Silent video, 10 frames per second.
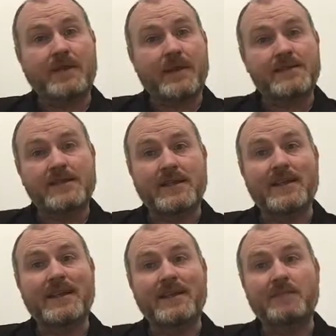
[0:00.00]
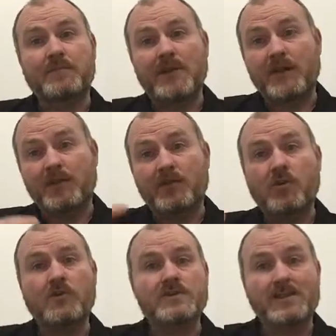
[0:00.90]
air gets in. It
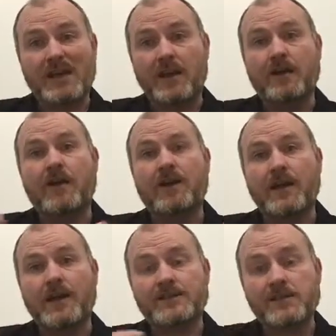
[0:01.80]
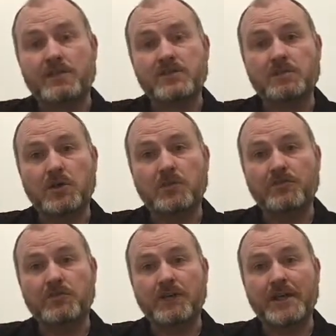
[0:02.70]
causes an airlock and stops the pump
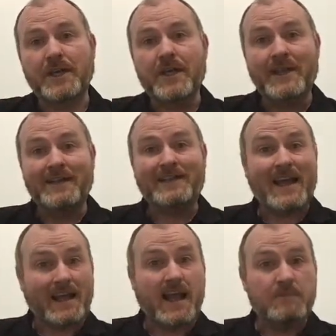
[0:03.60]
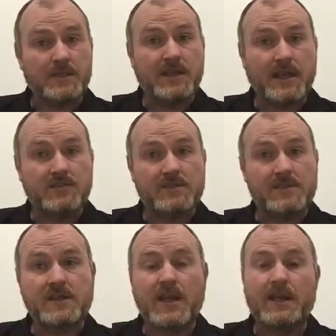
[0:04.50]
from running. That can be
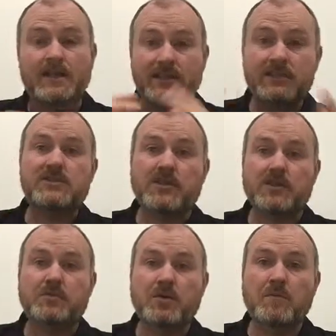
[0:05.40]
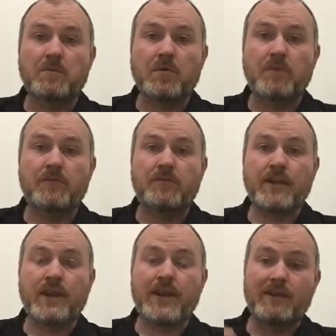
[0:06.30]
dangerous. You need to turn the pump off.
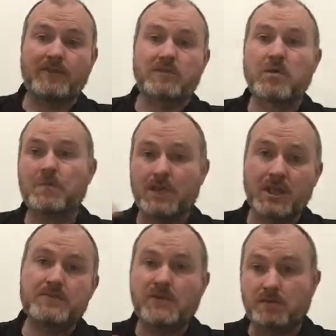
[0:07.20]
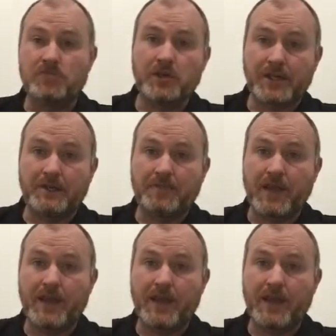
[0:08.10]
If the pump keeps on running